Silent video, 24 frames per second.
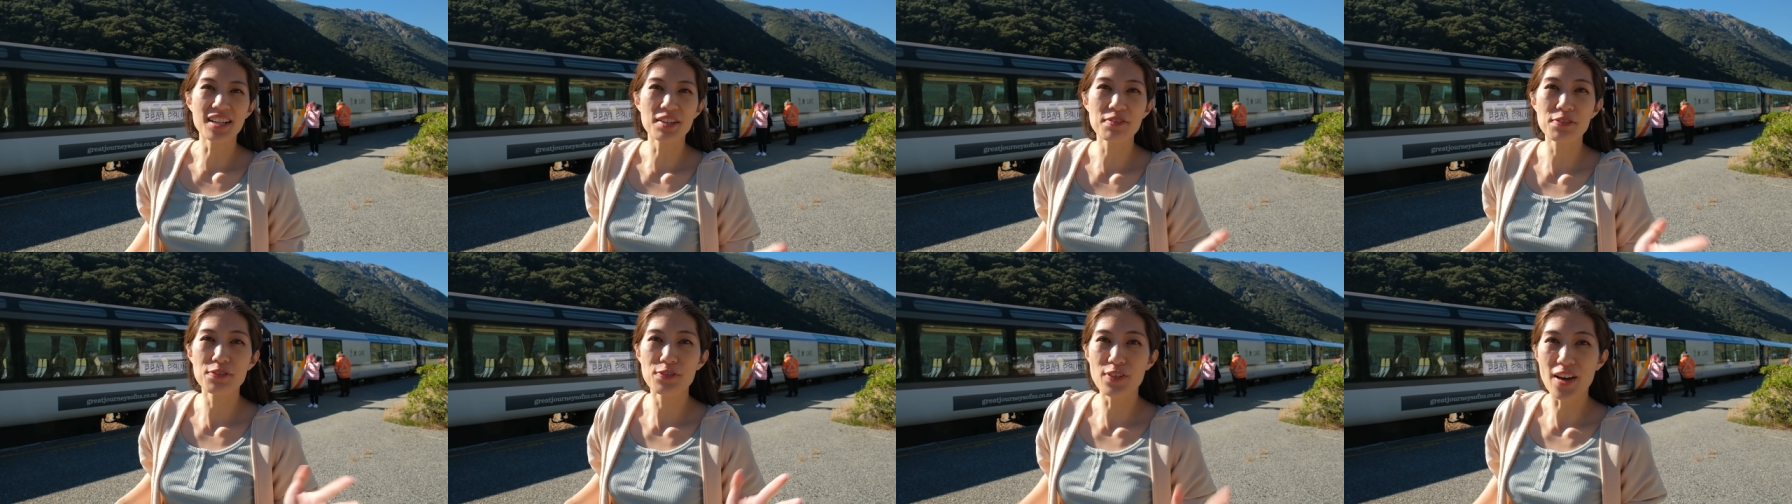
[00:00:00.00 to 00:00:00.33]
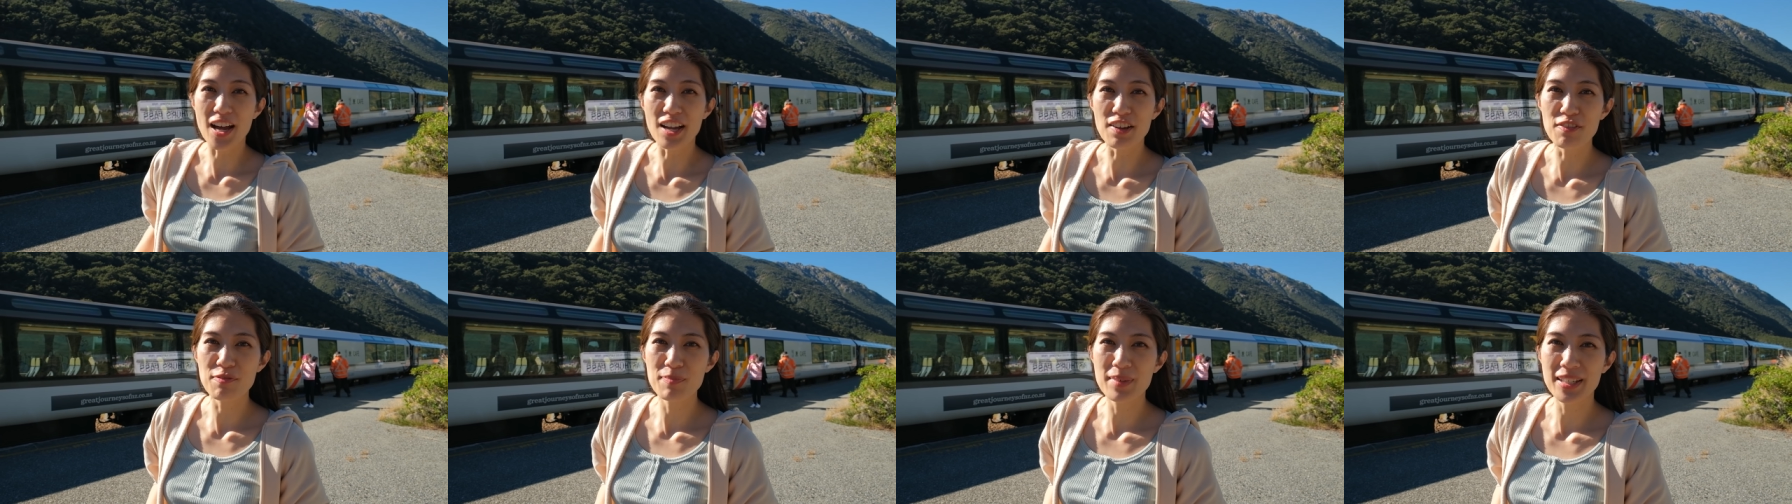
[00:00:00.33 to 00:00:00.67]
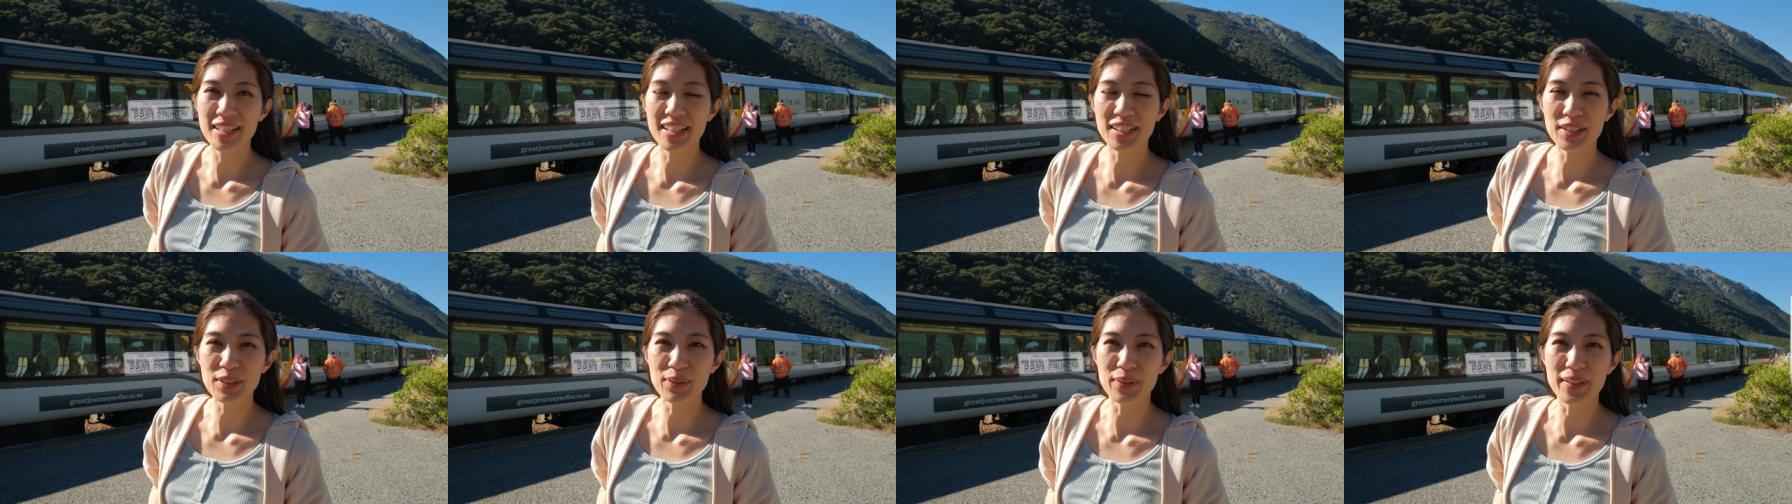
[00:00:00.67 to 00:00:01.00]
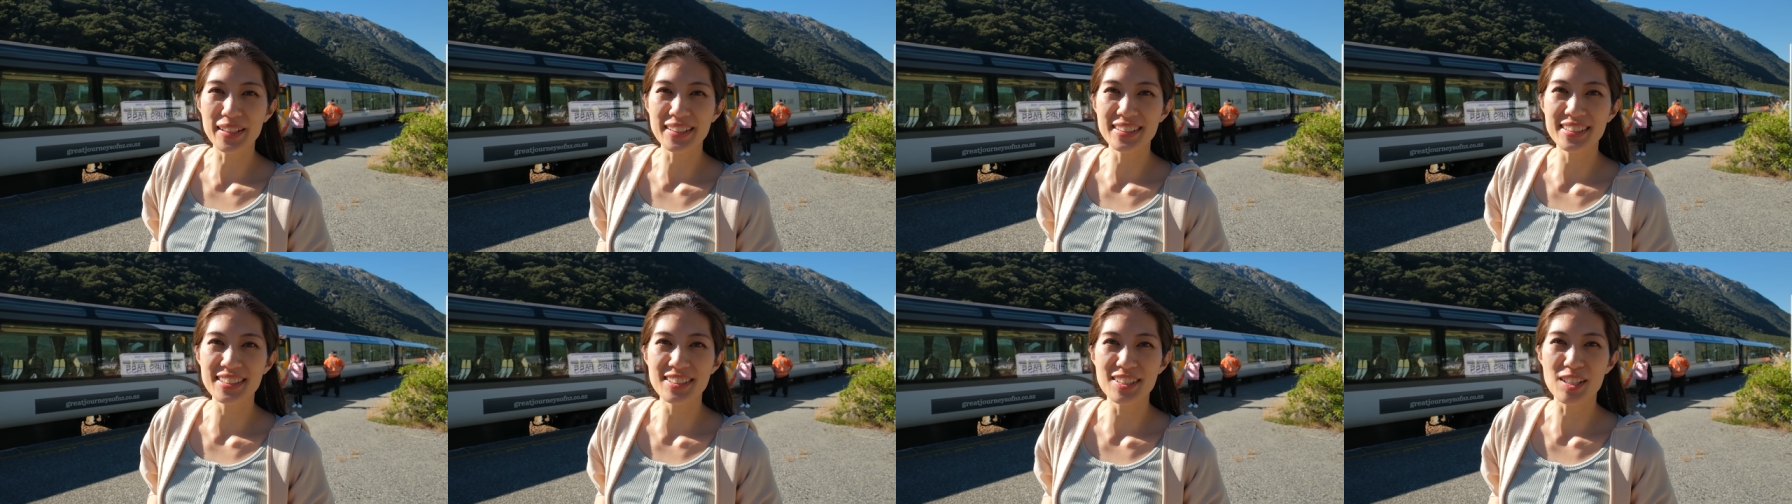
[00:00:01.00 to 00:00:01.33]
a five minute
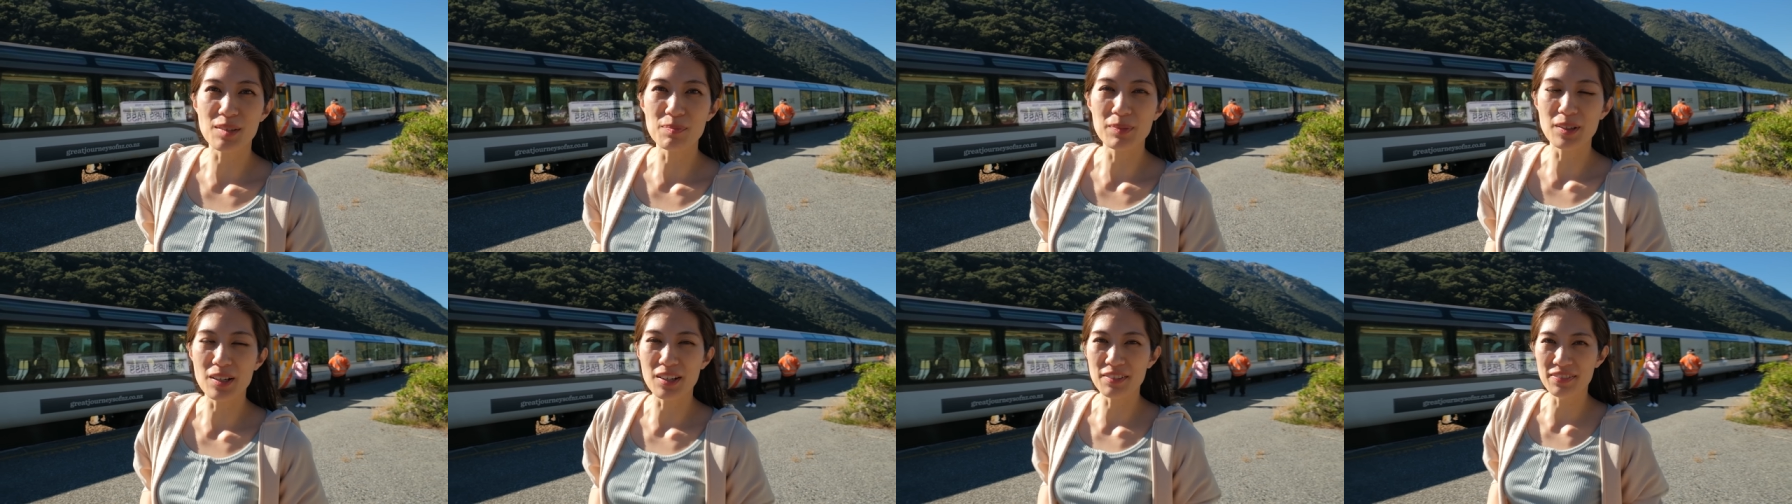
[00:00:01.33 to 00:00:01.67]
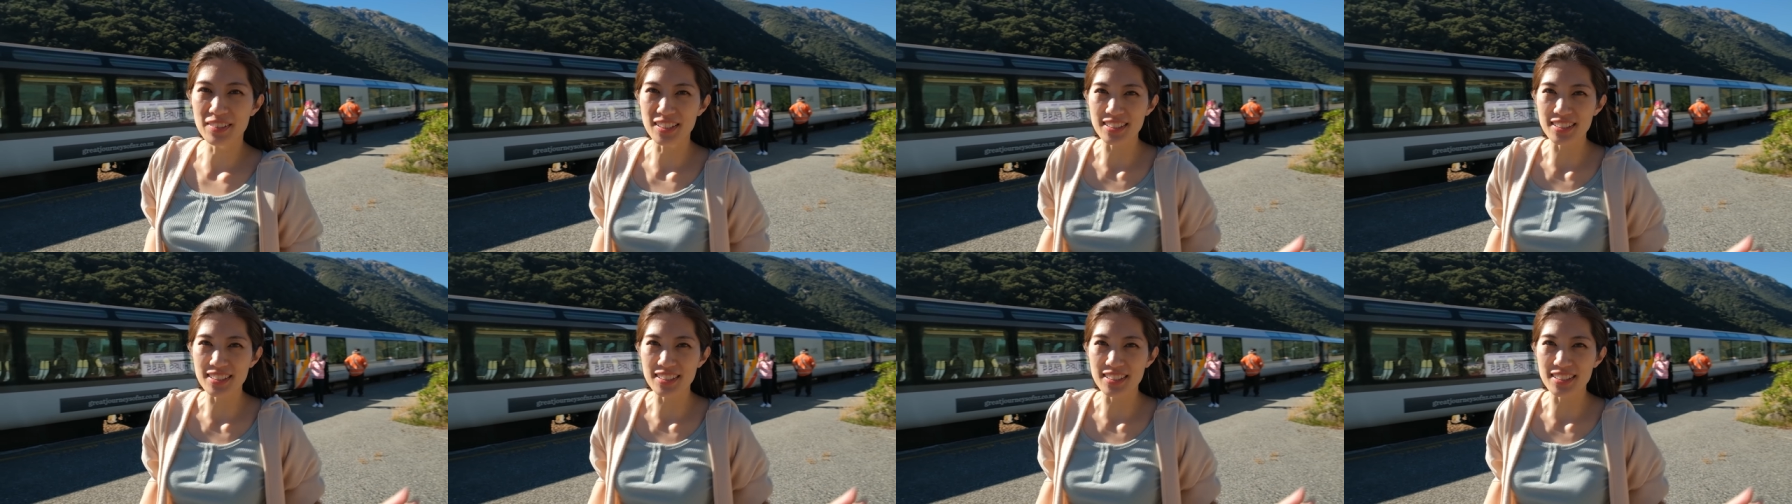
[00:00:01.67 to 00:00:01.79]
quick stop off